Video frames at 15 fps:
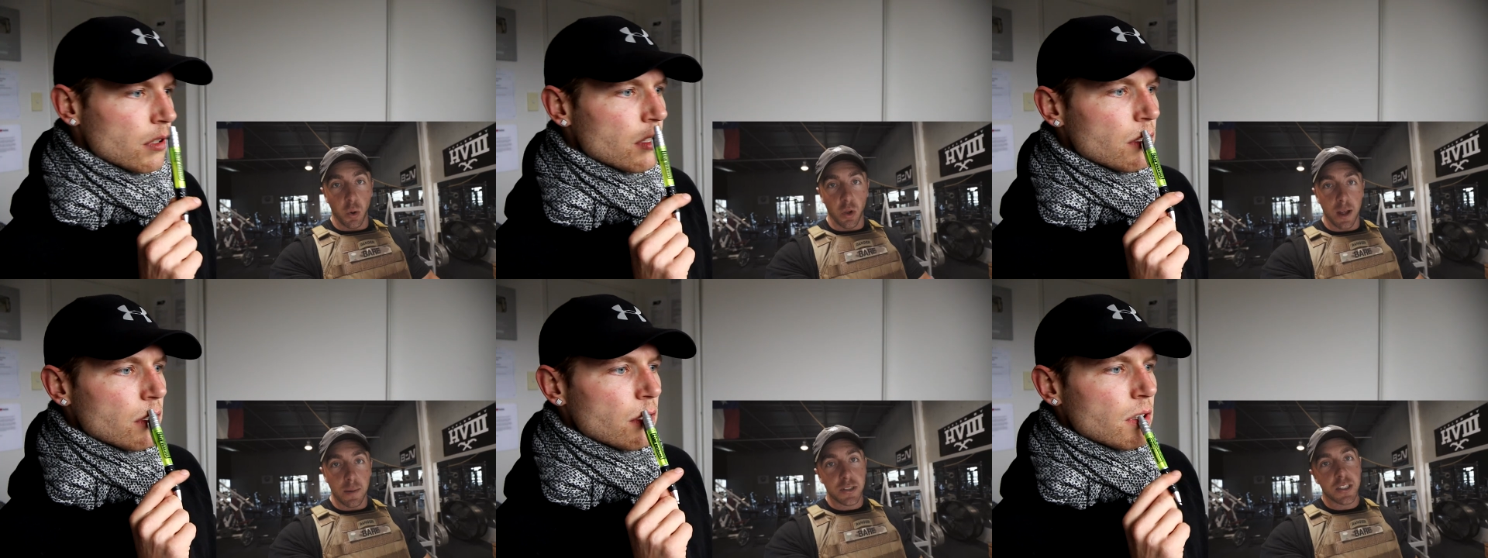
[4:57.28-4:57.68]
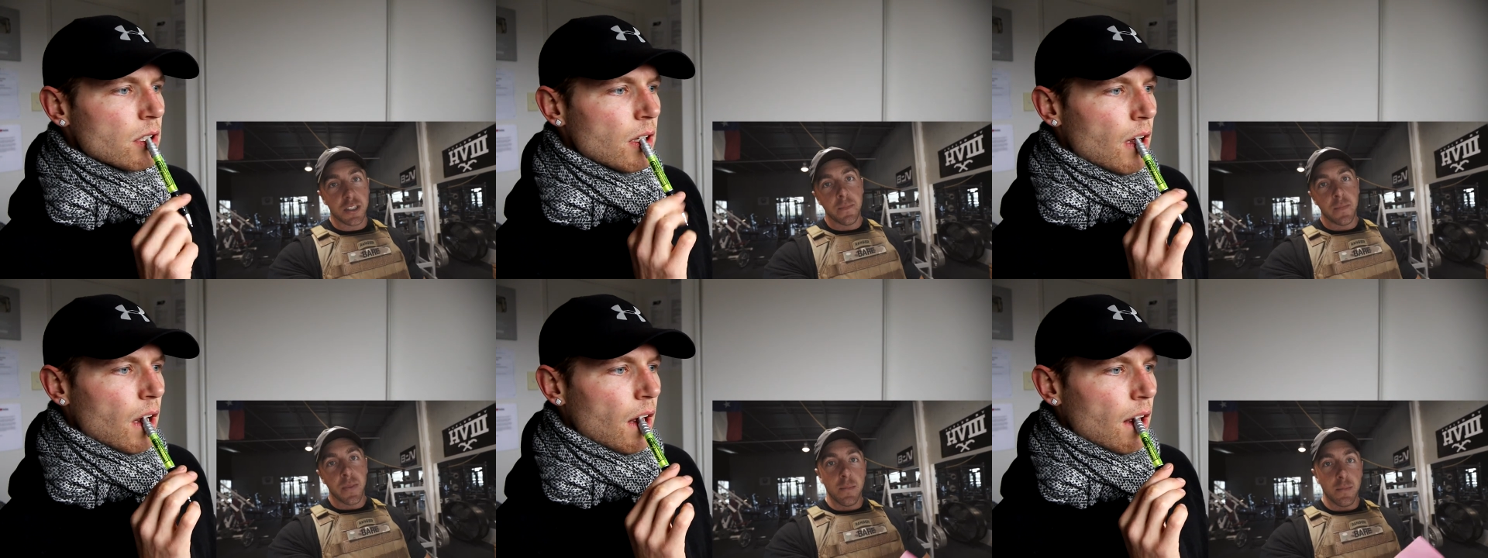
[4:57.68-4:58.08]

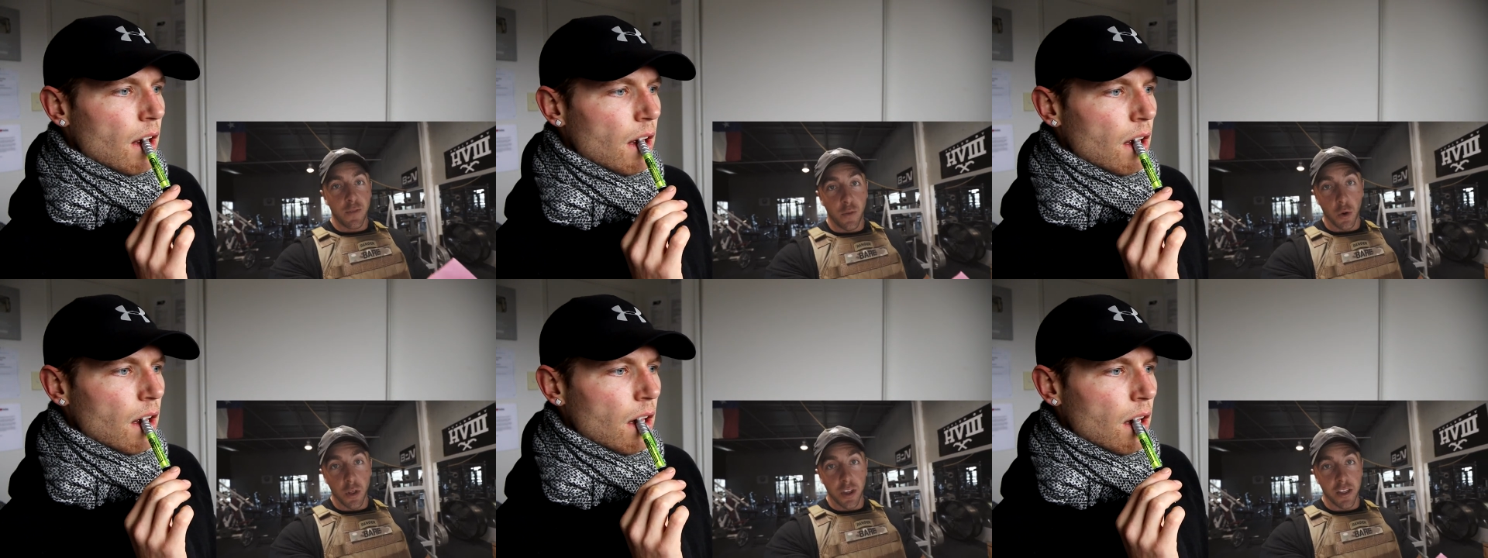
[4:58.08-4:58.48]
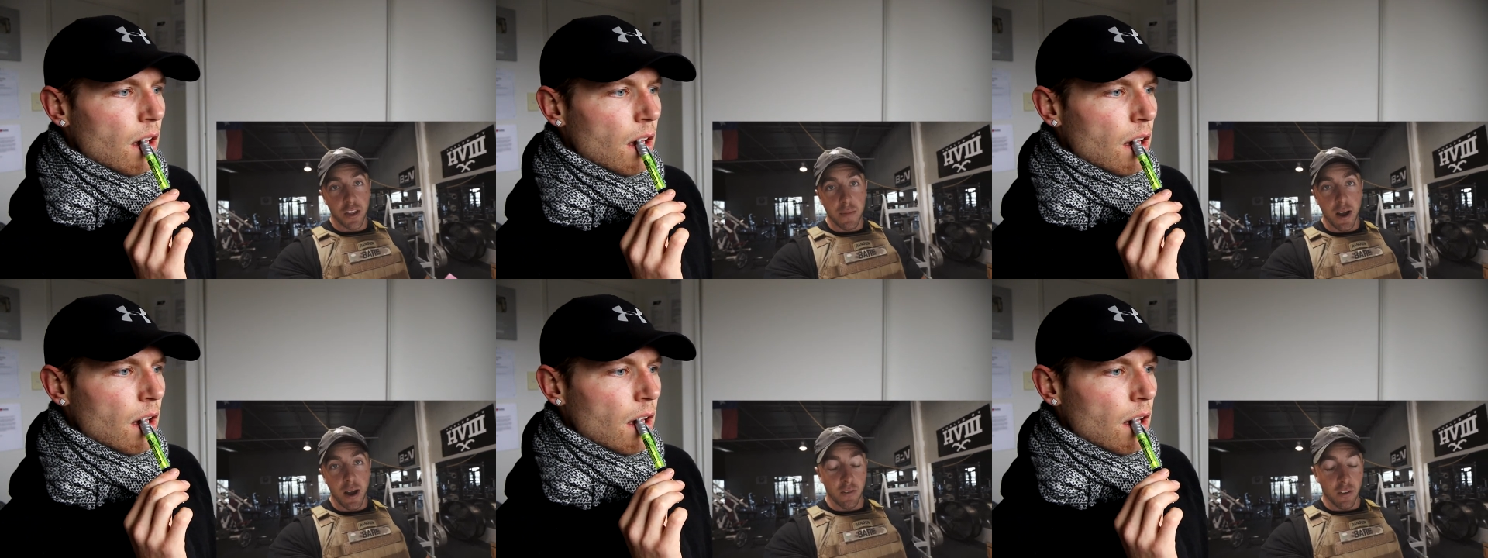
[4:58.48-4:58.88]
Speaker 1: pull-ups before the
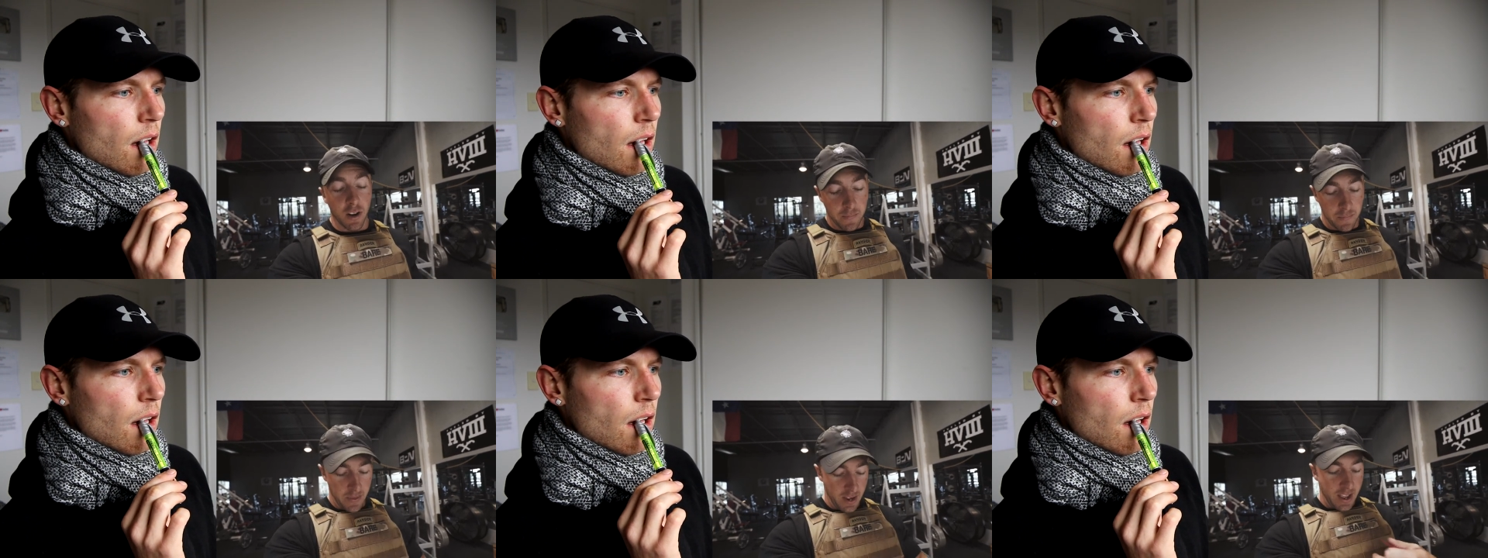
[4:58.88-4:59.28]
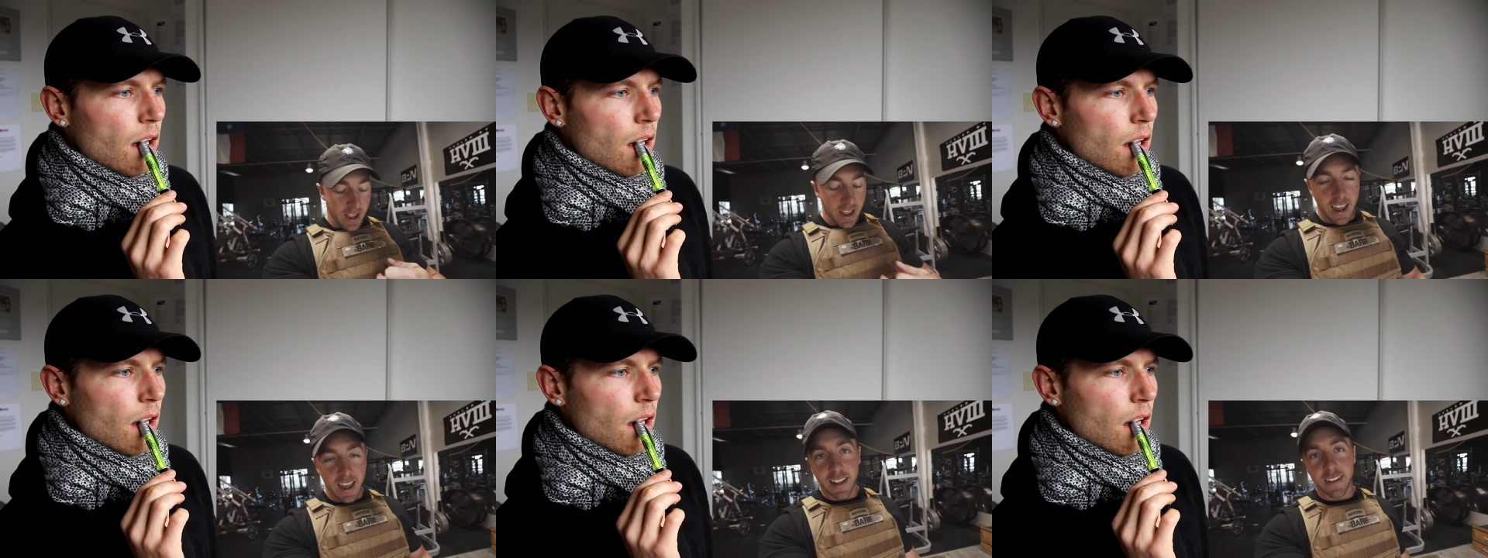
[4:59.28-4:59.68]
other mile run.
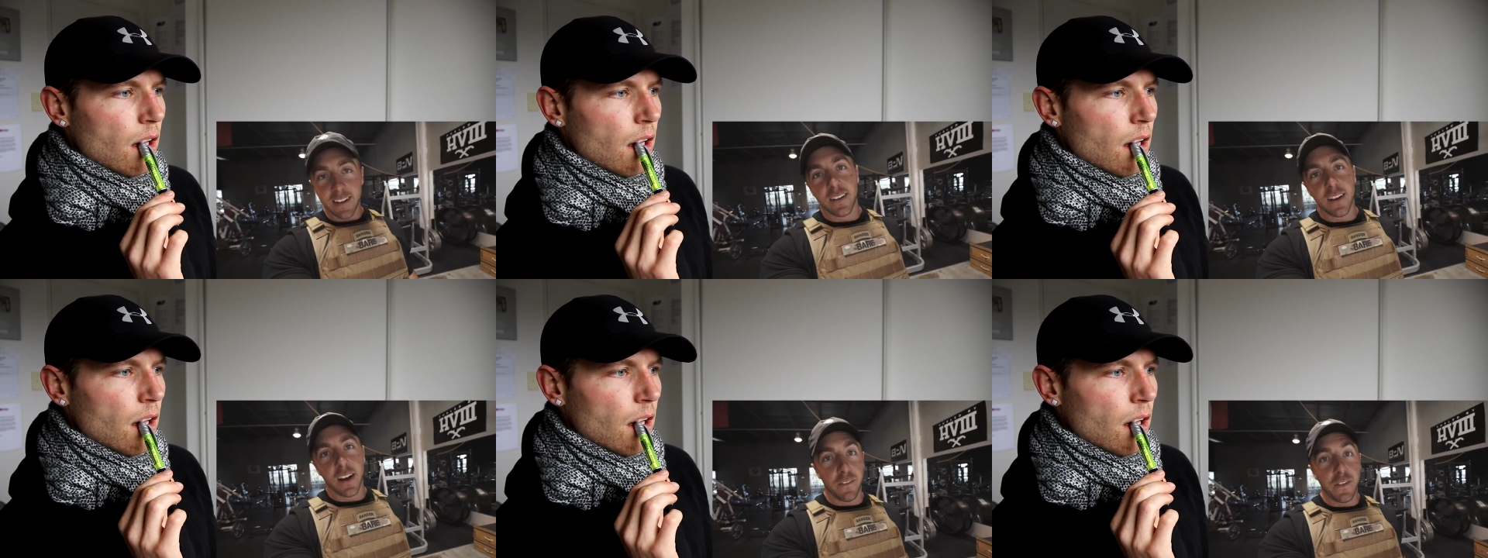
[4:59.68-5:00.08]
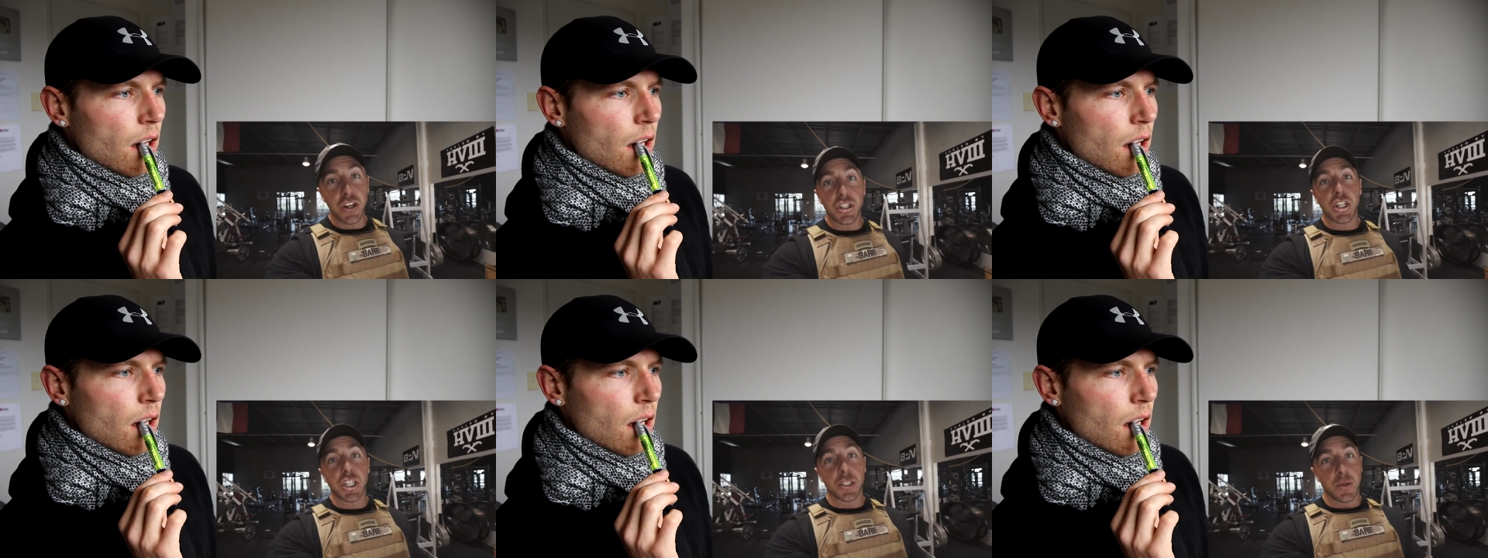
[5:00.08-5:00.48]
And
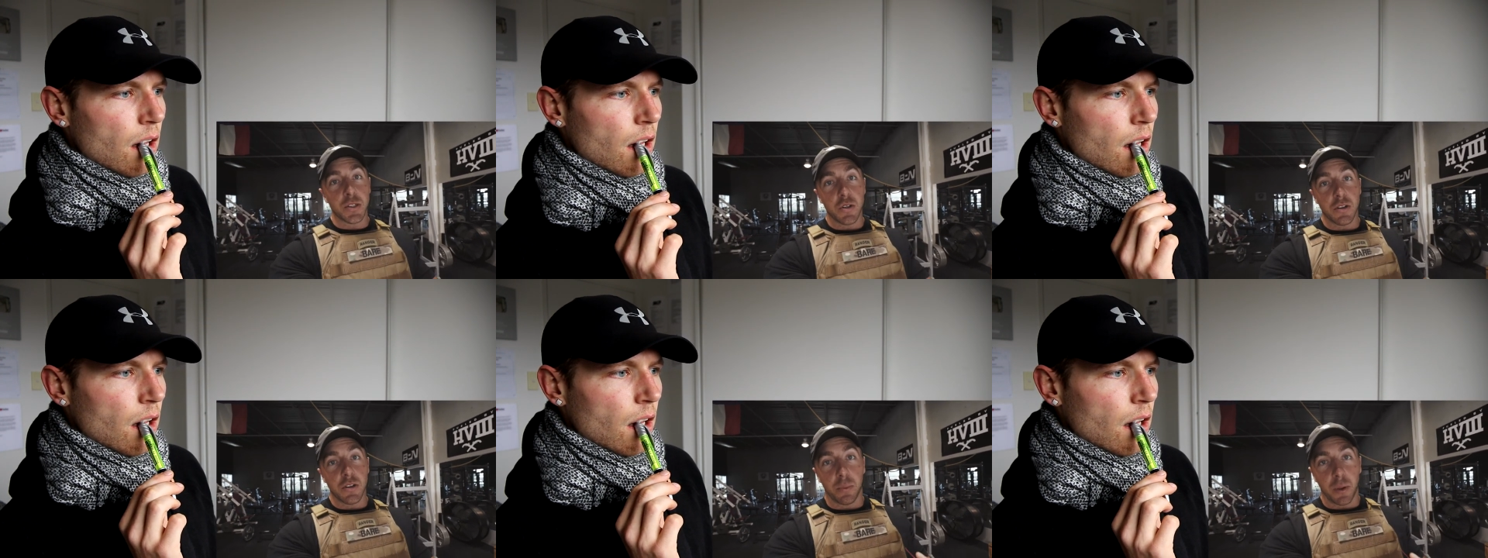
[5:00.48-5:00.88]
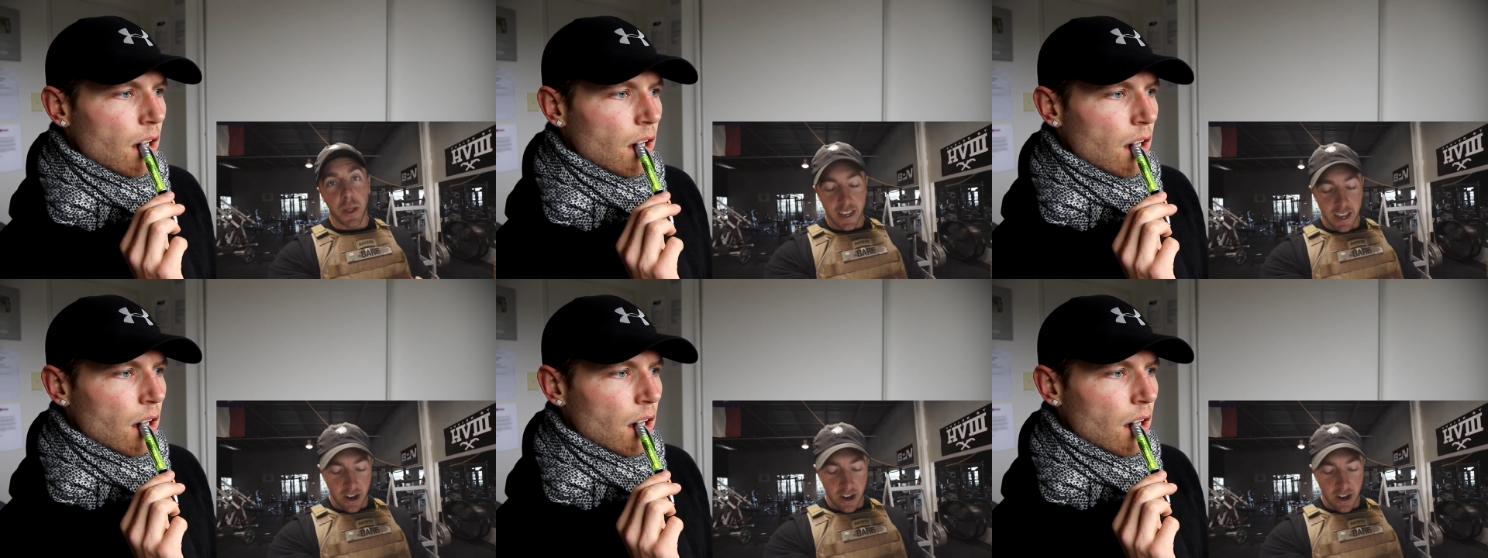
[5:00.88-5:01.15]
officially, you're supposed to do it in plate